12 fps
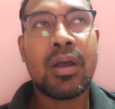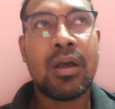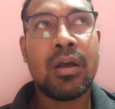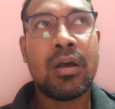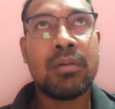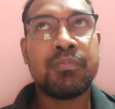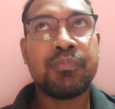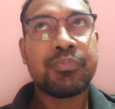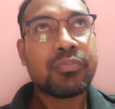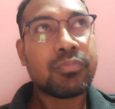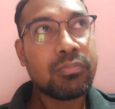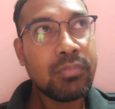uh,
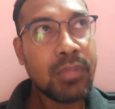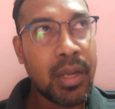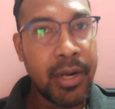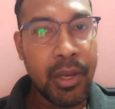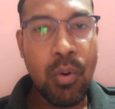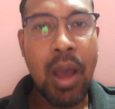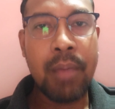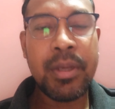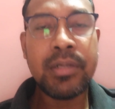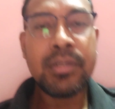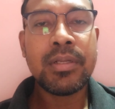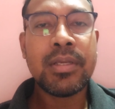
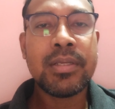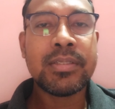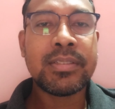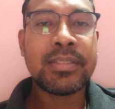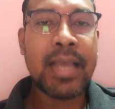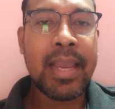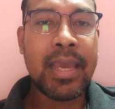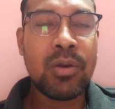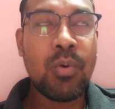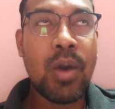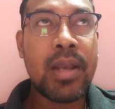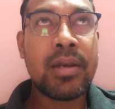requirement.
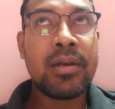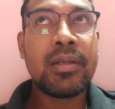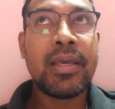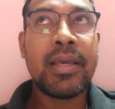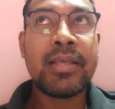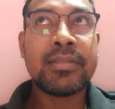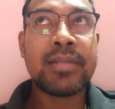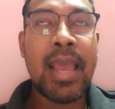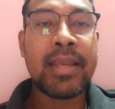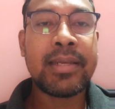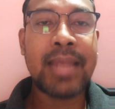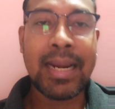Second one is
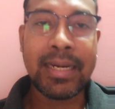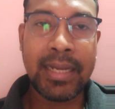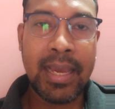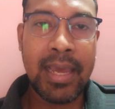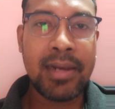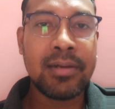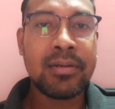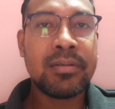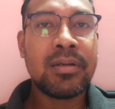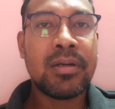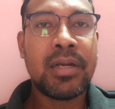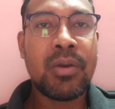like tactical
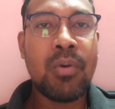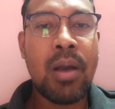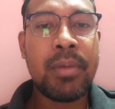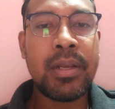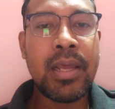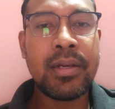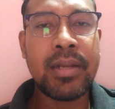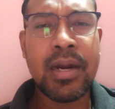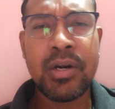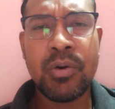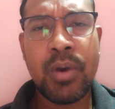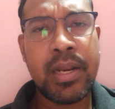requirement, and
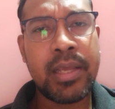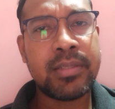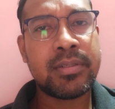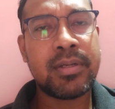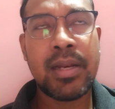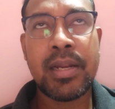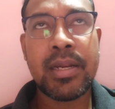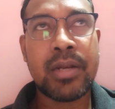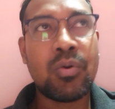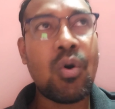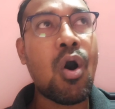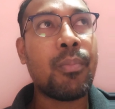third one is
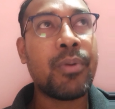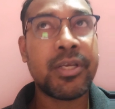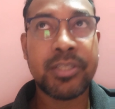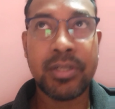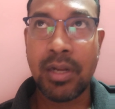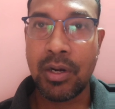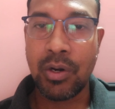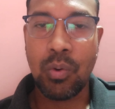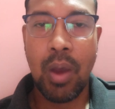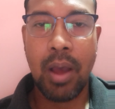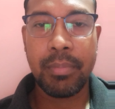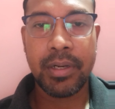related to operational
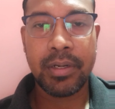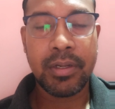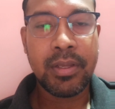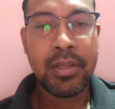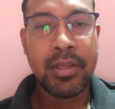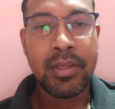requirement.